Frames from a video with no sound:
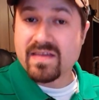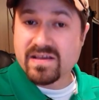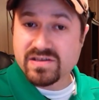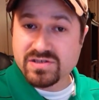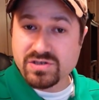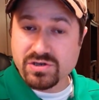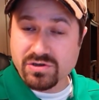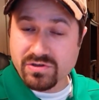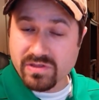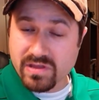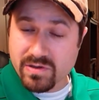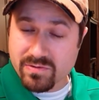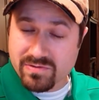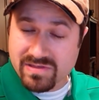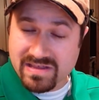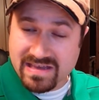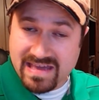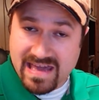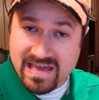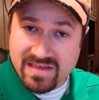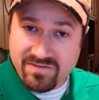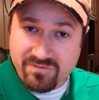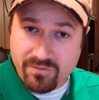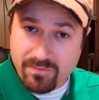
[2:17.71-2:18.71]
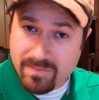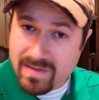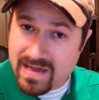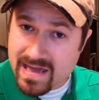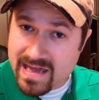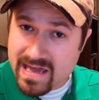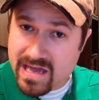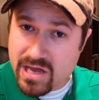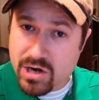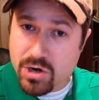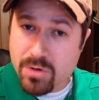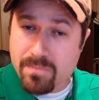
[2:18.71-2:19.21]
That certainly was the case for
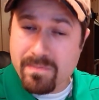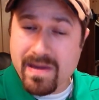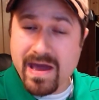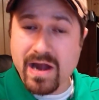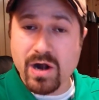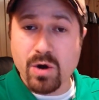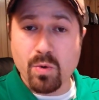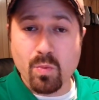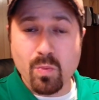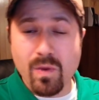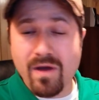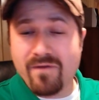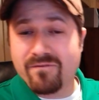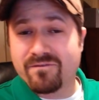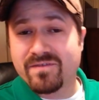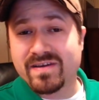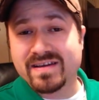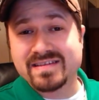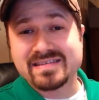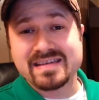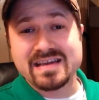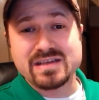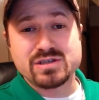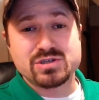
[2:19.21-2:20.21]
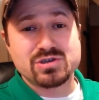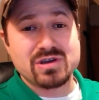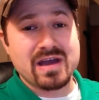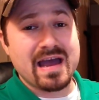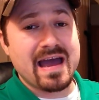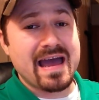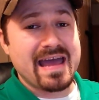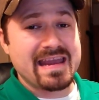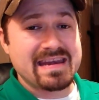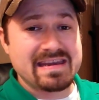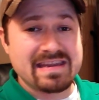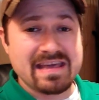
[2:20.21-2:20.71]
me, and no matter what fix I
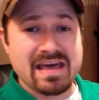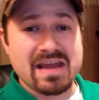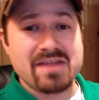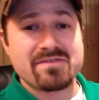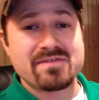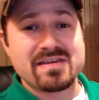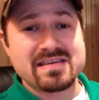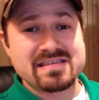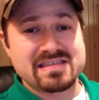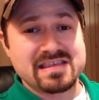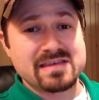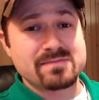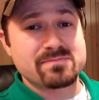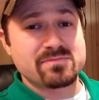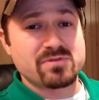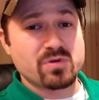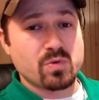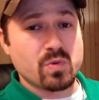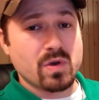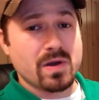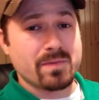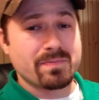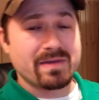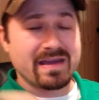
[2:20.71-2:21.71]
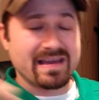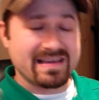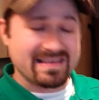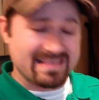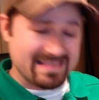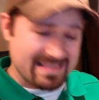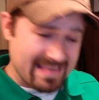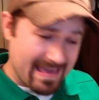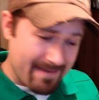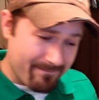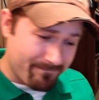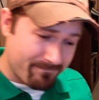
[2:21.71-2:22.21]
tried, none of it seemed to work,
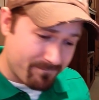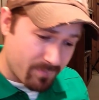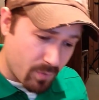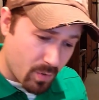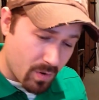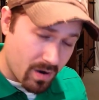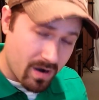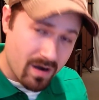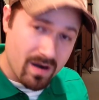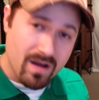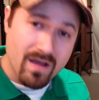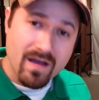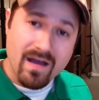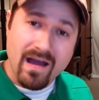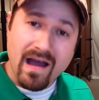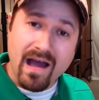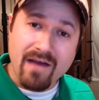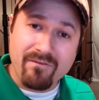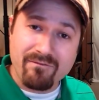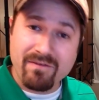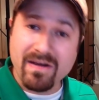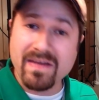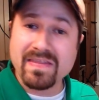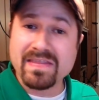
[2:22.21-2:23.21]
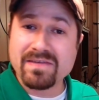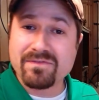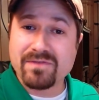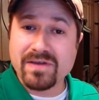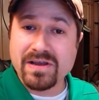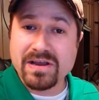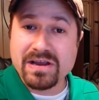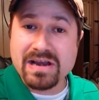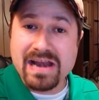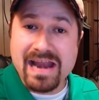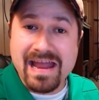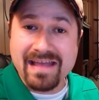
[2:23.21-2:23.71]
except for I finally
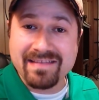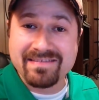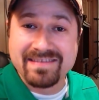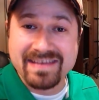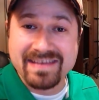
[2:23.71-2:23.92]
figured it out